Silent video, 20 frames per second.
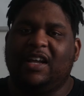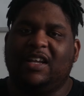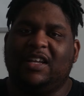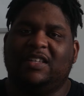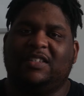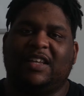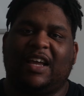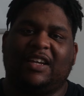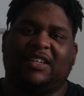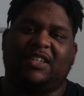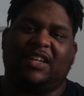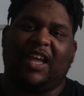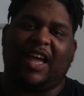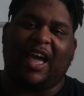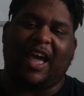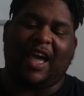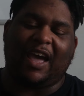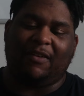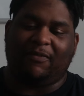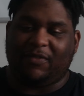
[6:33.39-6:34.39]
is actually
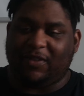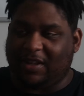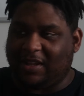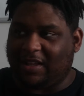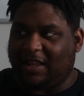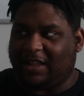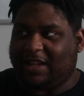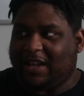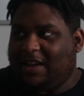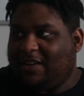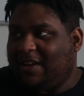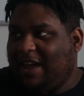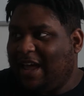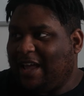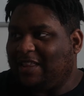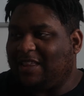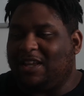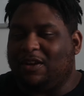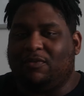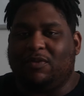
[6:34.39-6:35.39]
having, like, I
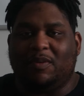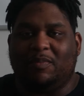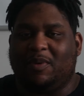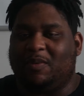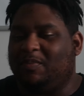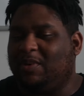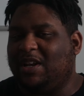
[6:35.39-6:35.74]
had the equipment